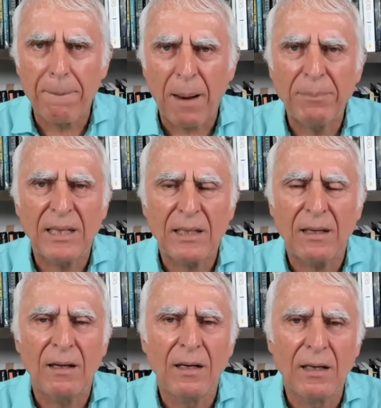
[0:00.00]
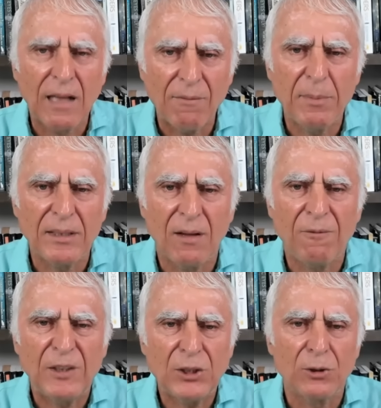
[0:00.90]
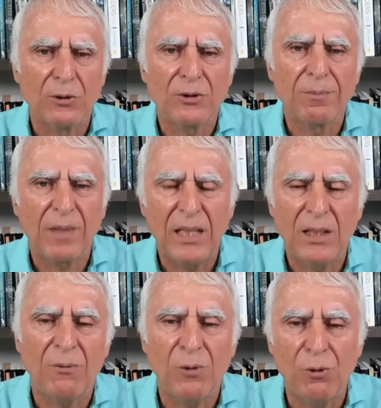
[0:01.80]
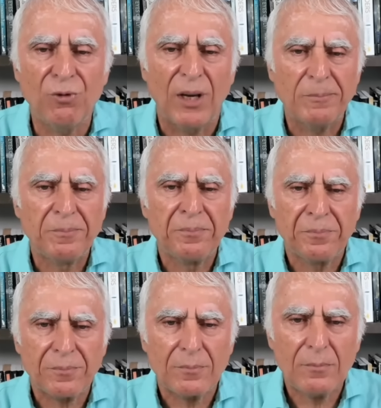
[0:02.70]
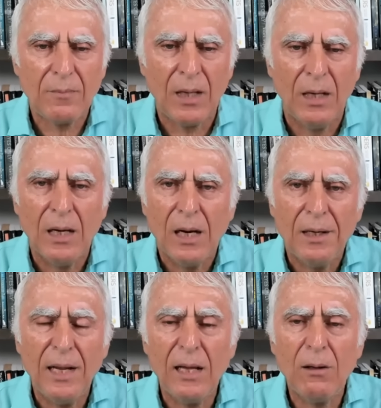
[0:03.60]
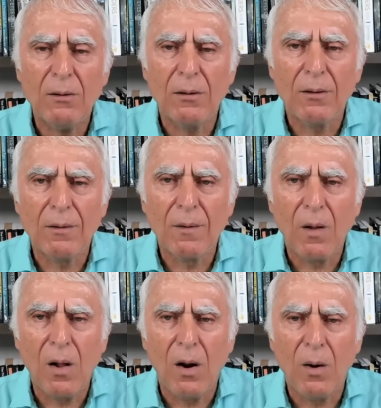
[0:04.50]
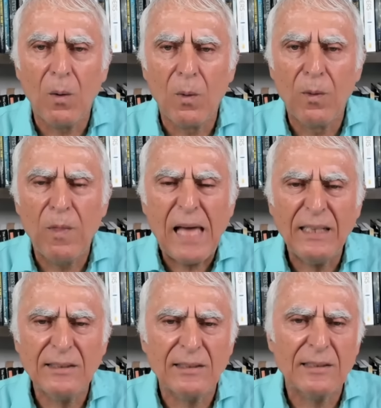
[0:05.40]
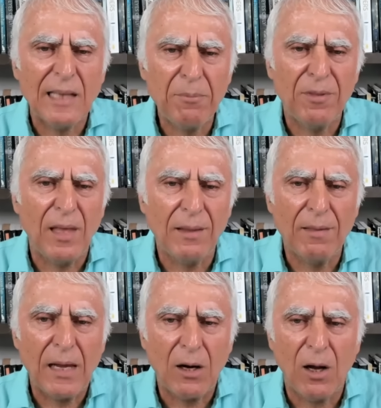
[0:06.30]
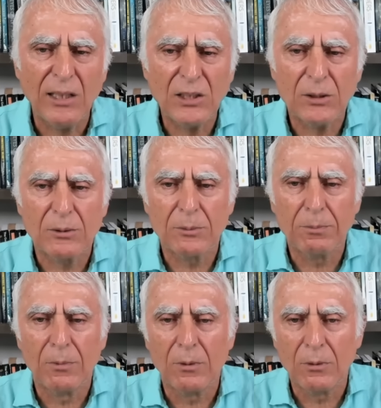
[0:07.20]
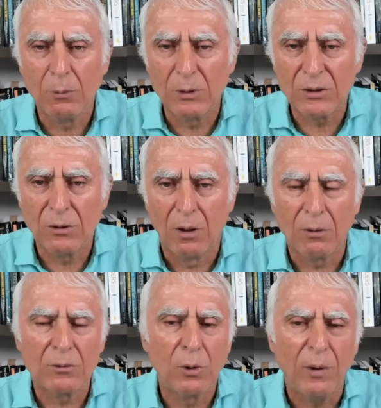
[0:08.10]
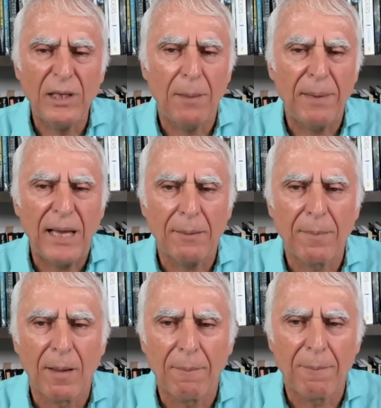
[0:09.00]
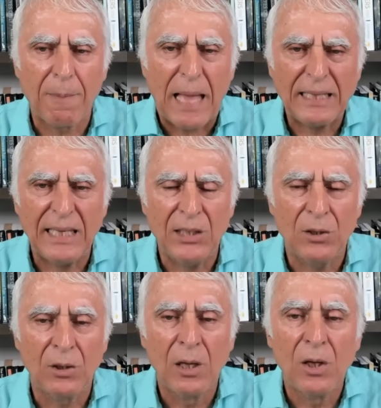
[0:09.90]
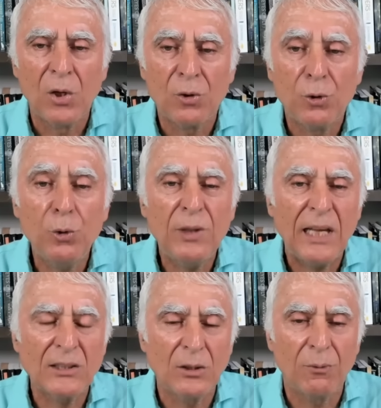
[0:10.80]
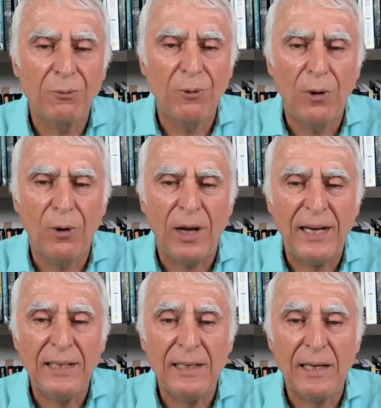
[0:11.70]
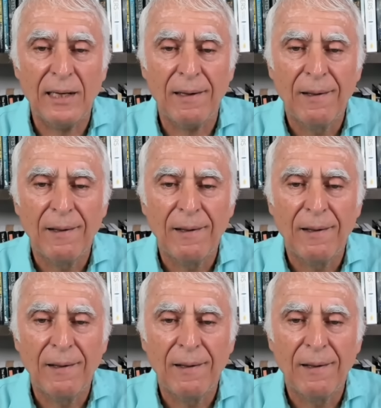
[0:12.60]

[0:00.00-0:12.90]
public government officials in the future. Now, that is something that I was talking about back in 2004, and uh,